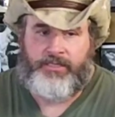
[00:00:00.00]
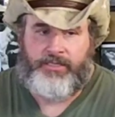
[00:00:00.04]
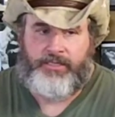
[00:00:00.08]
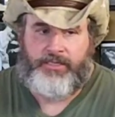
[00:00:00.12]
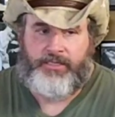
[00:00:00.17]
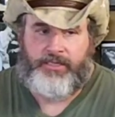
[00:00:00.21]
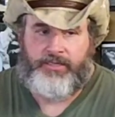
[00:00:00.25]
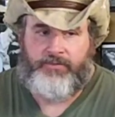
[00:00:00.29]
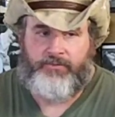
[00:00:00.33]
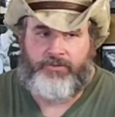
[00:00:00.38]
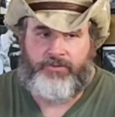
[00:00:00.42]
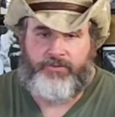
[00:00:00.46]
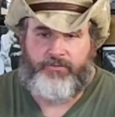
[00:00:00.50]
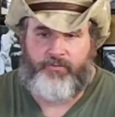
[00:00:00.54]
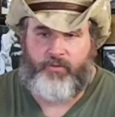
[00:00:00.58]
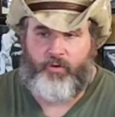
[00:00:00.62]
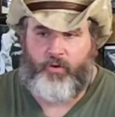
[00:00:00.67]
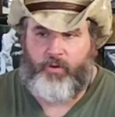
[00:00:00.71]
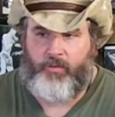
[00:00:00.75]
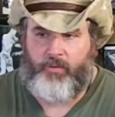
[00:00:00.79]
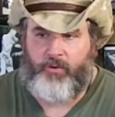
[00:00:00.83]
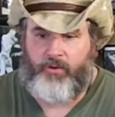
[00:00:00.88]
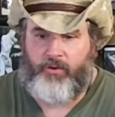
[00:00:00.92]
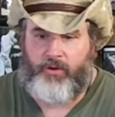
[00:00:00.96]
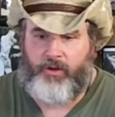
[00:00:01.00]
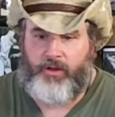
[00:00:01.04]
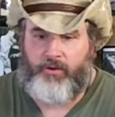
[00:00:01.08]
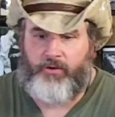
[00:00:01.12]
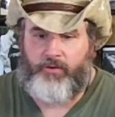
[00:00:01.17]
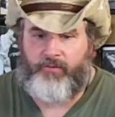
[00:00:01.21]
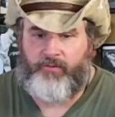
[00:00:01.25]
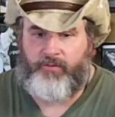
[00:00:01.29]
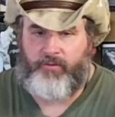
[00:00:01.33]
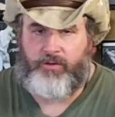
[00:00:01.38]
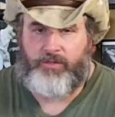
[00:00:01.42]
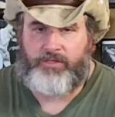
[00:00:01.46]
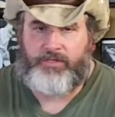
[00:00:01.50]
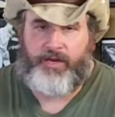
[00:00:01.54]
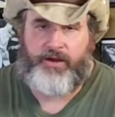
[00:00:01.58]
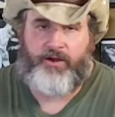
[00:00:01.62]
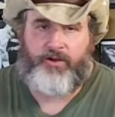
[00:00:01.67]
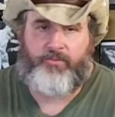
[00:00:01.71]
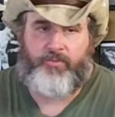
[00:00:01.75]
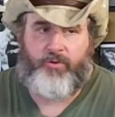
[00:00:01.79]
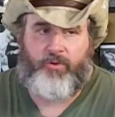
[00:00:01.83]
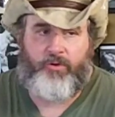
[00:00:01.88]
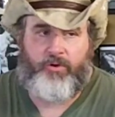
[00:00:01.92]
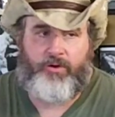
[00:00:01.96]
He was a former 101st
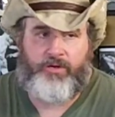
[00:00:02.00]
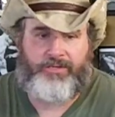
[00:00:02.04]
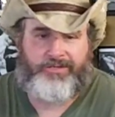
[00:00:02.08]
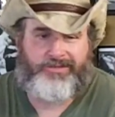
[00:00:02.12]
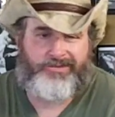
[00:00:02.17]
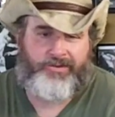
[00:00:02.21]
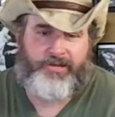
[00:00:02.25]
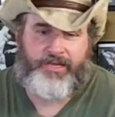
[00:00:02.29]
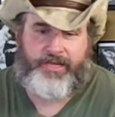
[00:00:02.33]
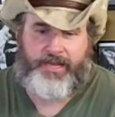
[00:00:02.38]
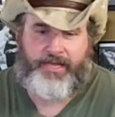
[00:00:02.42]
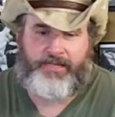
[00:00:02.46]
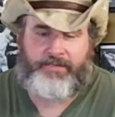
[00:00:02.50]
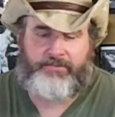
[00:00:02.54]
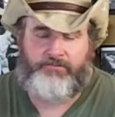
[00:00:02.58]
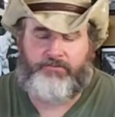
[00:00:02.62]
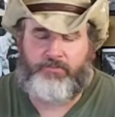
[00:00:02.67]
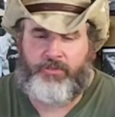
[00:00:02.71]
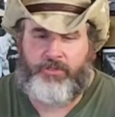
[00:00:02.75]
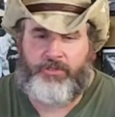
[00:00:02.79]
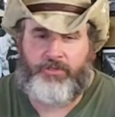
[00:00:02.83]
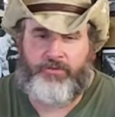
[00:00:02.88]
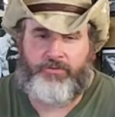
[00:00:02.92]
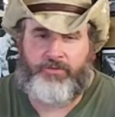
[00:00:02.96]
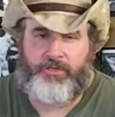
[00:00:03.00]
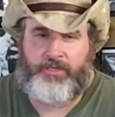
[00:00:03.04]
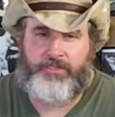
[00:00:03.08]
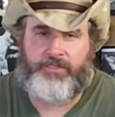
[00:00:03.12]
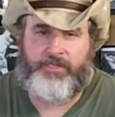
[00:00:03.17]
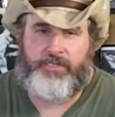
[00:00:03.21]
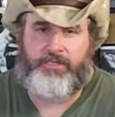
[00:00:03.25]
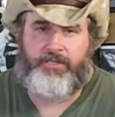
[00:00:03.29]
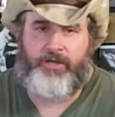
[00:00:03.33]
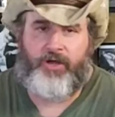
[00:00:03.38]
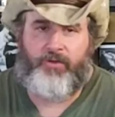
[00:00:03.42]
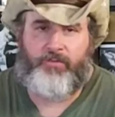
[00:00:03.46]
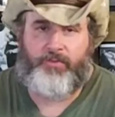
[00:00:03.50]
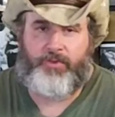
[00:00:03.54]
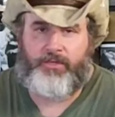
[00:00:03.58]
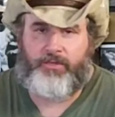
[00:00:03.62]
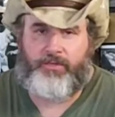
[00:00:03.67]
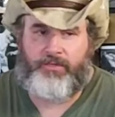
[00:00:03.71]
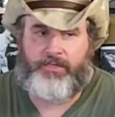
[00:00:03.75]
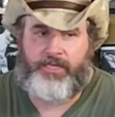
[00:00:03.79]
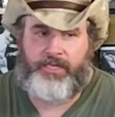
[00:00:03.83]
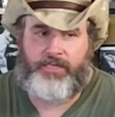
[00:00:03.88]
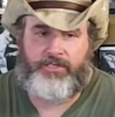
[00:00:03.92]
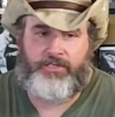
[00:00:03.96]
Airborne, and so he had, things he taught me.
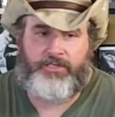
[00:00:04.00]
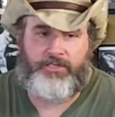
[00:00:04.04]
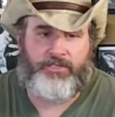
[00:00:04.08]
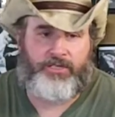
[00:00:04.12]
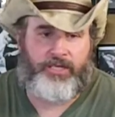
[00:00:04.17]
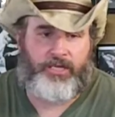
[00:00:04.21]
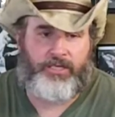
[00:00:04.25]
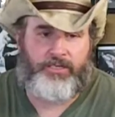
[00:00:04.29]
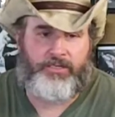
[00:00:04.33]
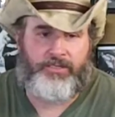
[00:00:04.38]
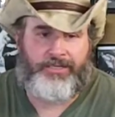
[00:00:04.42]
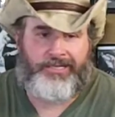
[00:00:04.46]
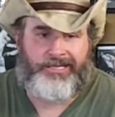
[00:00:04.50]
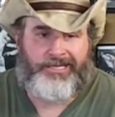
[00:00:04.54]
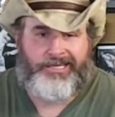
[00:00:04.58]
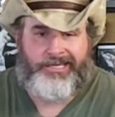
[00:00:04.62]
He'd teach his son.